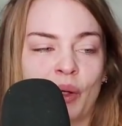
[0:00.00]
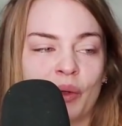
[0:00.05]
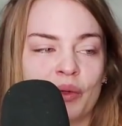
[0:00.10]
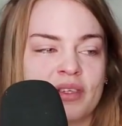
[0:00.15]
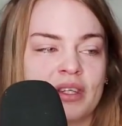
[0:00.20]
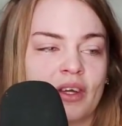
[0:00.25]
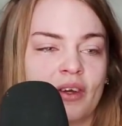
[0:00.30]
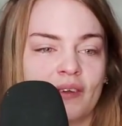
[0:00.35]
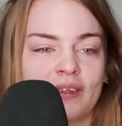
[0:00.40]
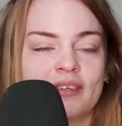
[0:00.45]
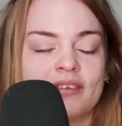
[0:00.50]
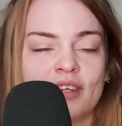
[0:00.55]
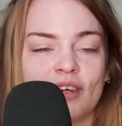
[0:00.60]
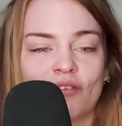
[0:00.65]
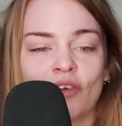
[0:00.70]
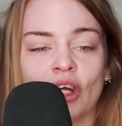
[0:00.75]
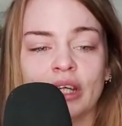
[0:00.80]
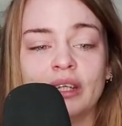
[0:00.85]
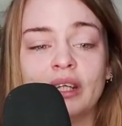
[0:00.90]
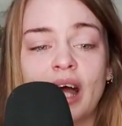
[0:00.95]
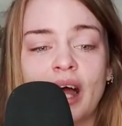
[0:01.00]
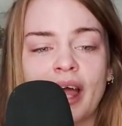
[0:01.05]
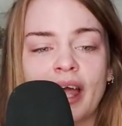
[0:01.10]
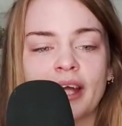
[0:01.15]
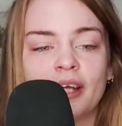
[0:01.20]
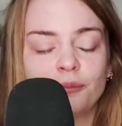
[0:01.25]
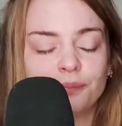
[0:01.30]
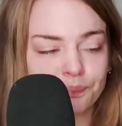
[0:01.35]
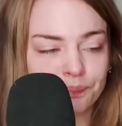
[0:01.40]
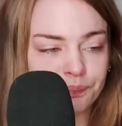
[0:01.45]
posting all this stuff
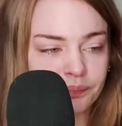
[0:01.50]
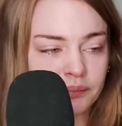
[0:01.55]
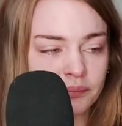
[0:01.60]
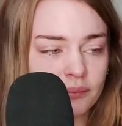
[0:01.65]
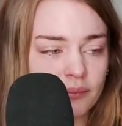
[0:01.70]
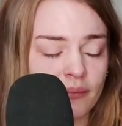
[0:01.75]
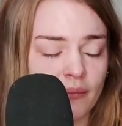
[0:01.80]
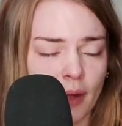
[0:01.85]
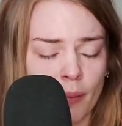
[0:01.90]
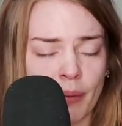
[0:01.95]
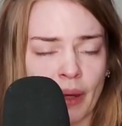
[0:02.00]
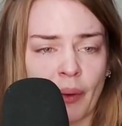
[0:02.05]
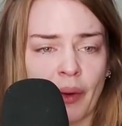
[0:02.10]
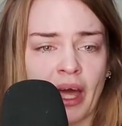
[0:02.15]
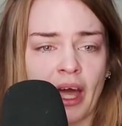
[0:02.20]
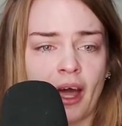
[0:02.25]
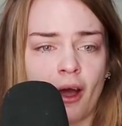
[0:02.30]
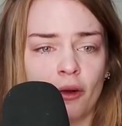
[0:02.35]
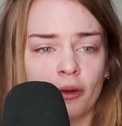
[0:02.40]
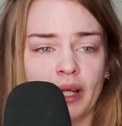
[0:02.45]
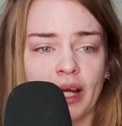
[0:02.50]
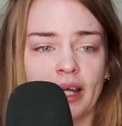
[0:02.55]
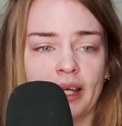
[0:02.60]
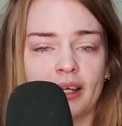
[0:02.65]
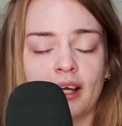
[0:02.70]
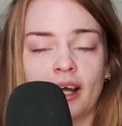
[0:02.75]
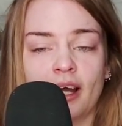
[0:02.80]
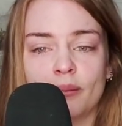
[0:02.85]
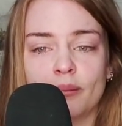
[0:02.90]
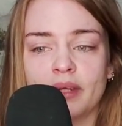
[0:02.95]
online about how
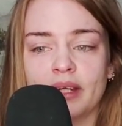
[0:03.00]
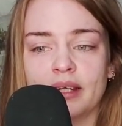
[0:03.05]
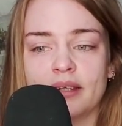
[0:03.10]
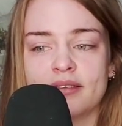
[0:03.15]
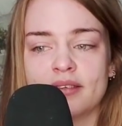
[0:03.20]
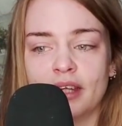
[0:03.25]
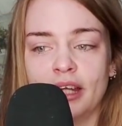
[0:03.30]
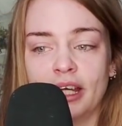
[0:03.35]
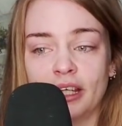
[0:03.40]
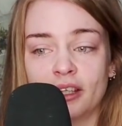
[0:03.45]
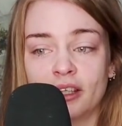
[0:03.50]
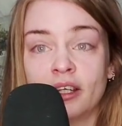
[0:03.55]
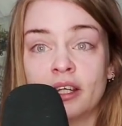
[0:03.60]
I'm this